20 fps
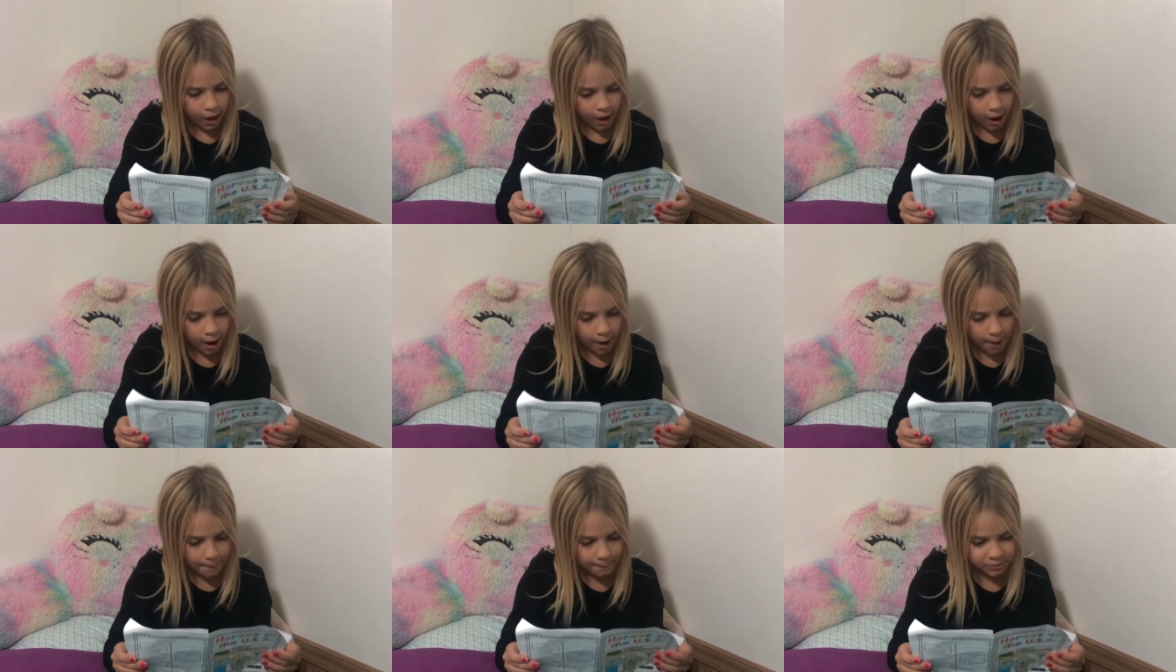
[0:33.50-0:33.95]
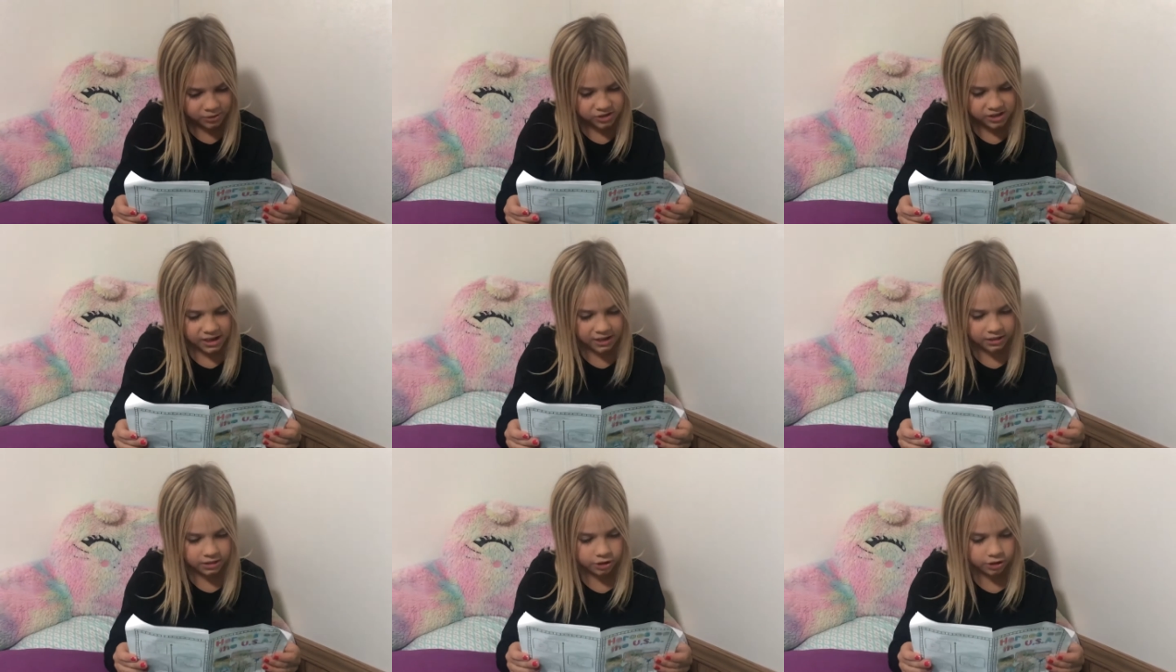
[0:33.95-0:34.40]
um,
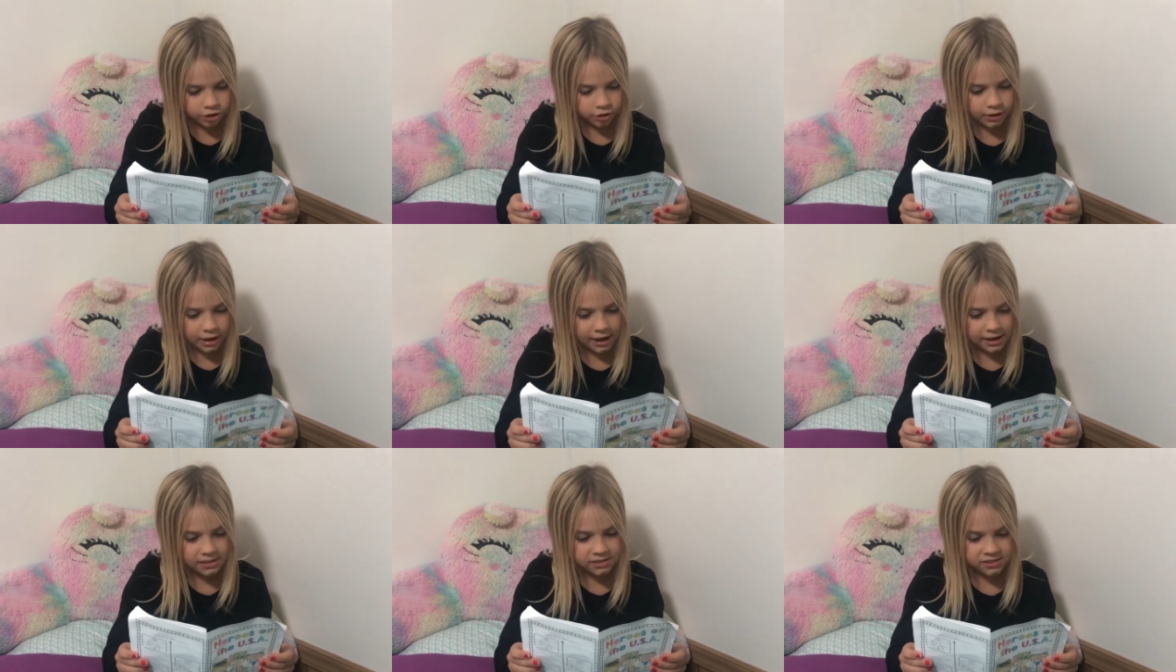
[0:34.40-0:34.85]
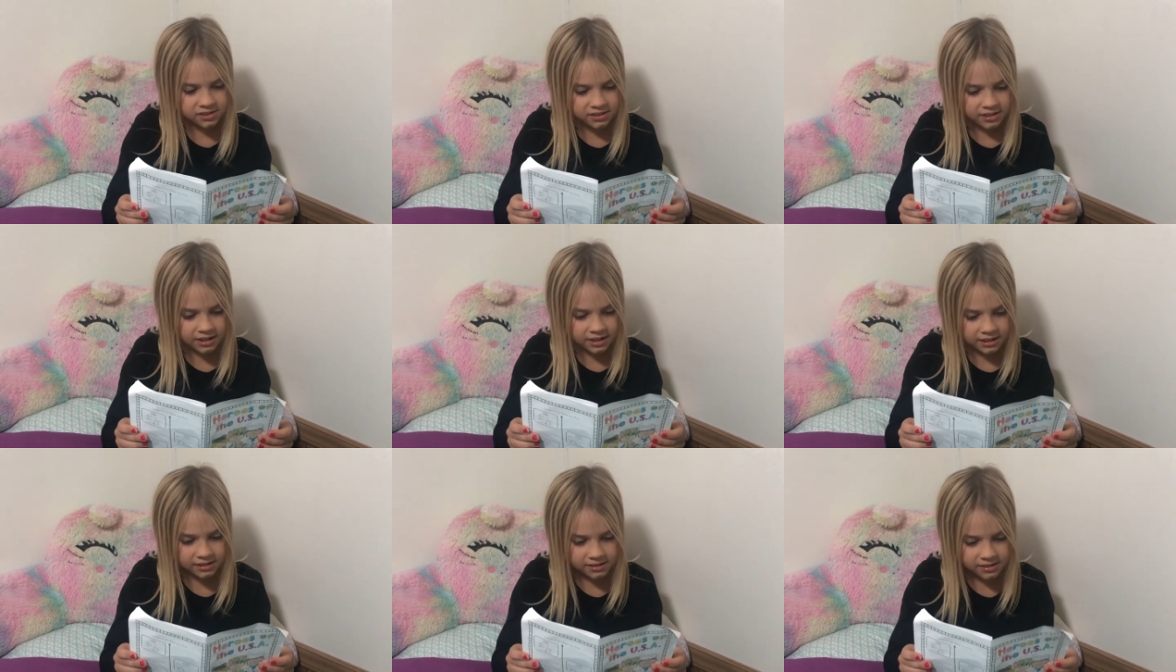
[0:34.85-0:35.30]
protect the United
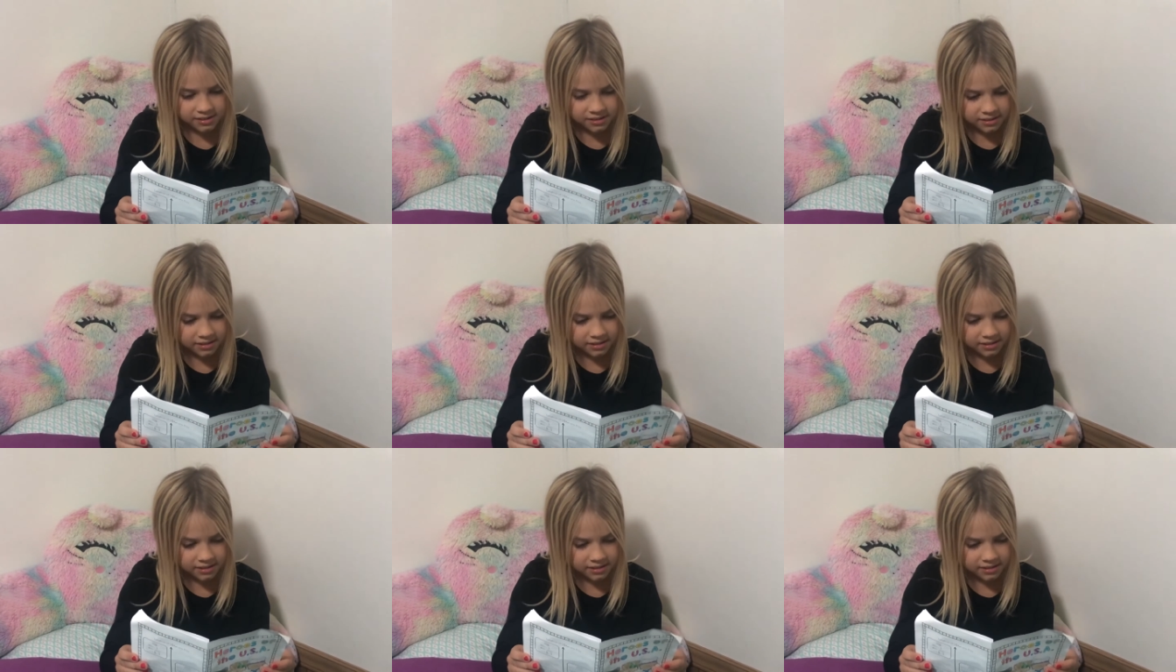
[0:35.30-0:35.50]
States.